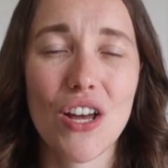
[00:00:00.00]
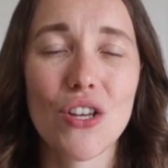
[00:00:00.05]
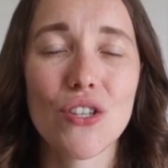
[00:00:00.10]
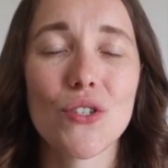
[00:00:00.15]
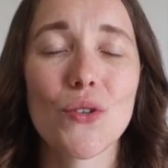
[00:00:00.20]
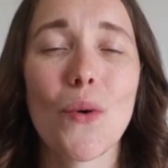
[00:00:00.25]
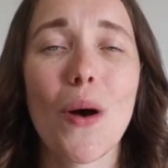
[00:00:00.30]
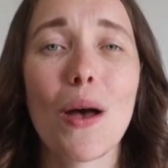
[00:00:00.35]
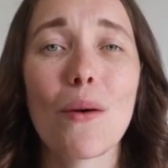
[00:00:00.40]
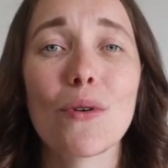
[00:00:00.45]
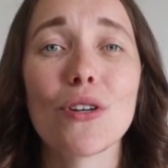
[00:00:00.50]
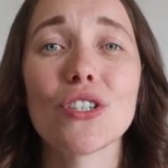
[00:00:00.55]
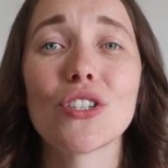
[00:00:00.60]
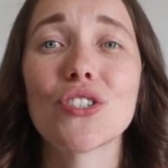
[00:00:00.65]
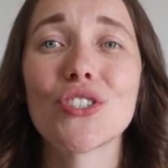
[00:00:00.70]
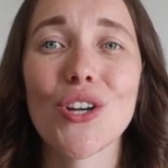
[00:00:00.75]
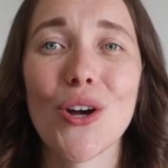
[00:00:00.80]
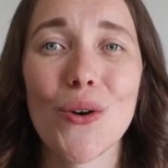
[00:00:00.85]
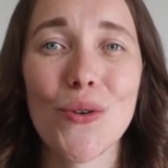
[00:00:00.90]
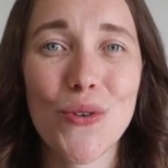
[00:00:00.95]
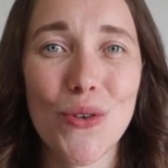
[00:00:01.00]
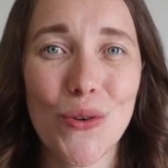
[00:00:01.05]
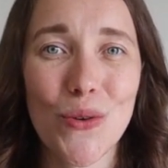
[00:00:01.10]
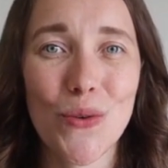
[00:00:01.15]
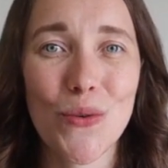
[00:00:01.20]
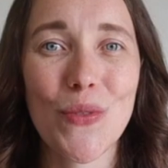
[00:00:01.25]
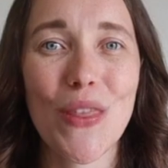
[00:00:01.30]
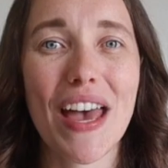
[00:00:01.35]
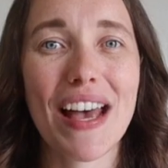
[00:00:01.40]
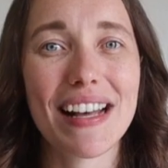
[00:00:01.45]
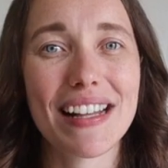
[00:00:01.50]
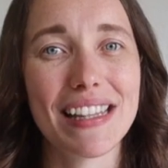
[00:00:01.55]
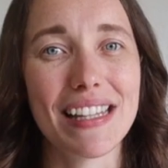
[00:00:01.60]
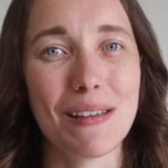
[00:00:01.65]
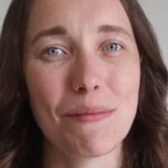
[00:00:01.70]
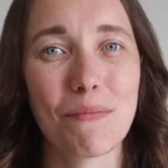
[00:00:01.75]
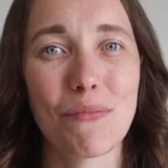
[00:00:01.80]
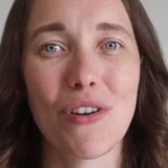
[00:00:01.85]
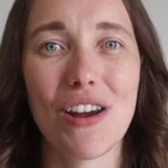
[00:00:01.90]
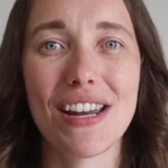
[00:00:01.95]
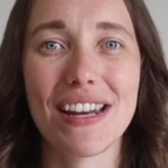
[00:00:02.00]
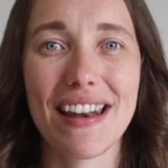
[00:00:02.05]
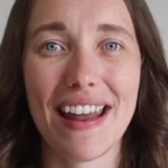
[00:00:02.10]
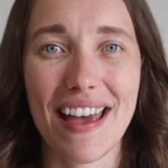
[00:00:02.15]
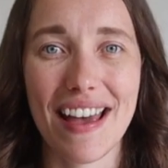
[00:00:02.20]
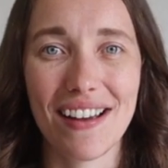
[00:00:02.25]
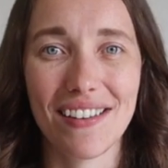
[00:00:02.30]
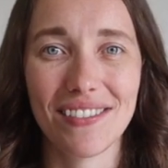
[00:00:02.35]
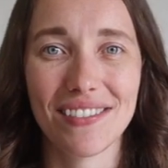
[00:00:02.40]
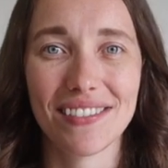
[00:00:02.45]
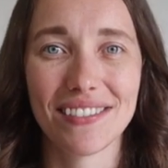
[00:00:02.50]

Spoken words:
so I will show you that clip right now.